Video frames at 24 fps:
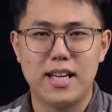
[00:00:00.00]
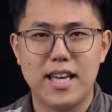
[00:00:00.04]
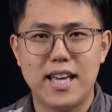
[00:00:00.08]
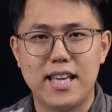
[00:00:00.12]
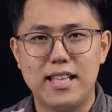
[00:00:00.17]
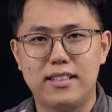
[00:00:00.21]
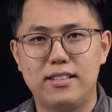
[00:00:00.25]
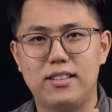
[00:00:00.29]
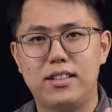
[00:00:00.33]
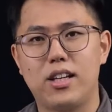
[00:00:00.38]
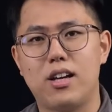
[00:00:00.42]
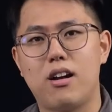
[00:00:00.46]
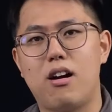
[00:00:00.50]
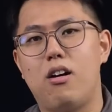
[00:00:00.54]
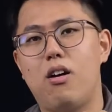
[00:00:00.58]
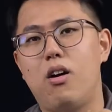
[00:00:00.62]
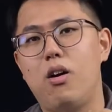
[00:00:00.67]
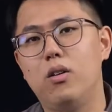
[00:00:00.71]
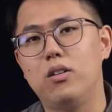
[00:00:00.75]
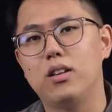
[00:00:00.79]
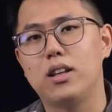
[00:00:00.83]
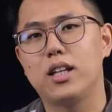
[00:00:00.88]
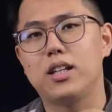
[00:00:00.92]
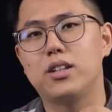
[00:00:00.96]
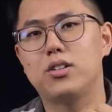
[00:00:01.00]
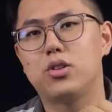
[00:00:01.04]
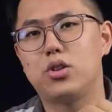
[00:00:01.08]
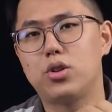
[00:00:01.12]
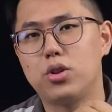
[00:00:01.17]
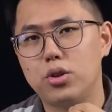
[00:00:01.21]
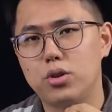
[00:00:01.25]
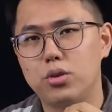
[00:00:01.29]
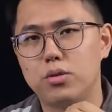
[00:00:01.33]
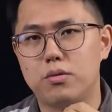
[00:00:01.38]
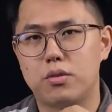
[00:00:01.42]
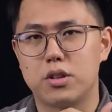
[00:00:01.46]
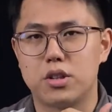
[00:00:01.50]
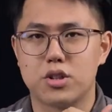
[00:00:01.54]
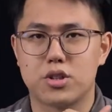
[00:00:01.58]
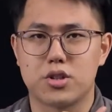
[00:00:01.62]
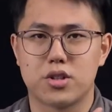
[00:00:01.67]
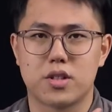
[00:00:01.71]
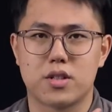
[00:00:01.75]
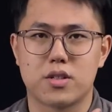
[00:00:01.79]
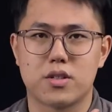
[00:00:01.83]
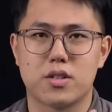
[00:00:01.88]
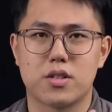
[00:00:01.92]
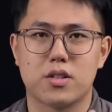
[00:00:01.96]
There are only 2
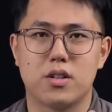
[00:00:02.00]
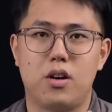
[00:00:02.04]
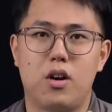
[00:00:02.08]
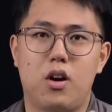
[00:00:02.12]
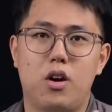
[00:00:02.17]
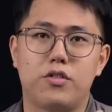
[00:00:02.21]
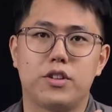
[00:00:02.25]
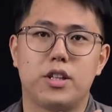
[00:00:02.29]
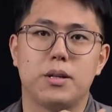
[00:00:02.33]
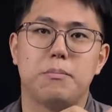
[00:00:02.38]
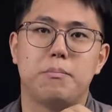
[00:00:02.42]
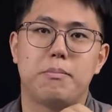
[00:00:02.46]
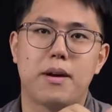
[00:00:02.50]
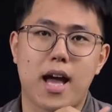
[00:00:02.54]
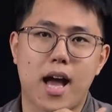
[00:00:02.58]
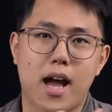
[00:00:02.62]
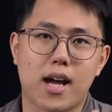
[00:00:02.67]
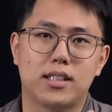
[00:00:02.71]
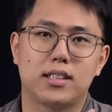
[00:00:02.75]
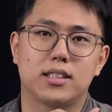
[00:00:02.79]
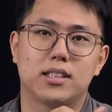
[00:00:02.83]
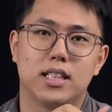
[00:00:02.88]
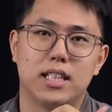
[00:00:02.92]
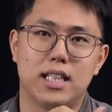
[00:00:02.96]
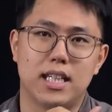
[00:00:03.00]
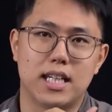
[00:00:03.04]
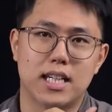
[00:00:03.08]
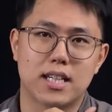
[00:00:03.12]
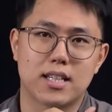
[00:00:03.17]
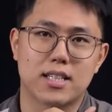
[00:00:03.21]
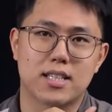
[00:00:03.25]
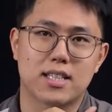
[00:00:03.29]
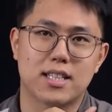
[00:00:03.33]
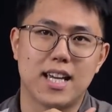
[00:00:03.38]
versions of the back glass